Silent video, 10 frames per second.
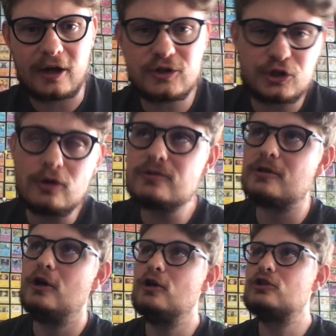Because Charles
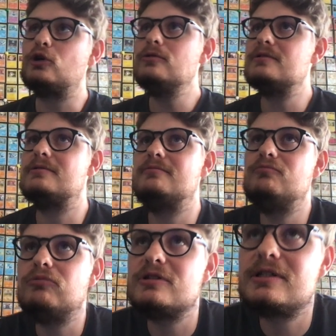Charles
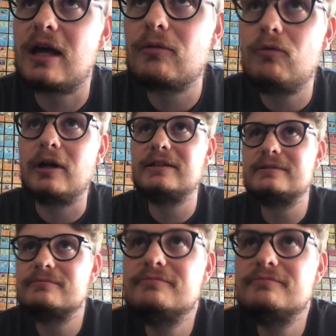was like what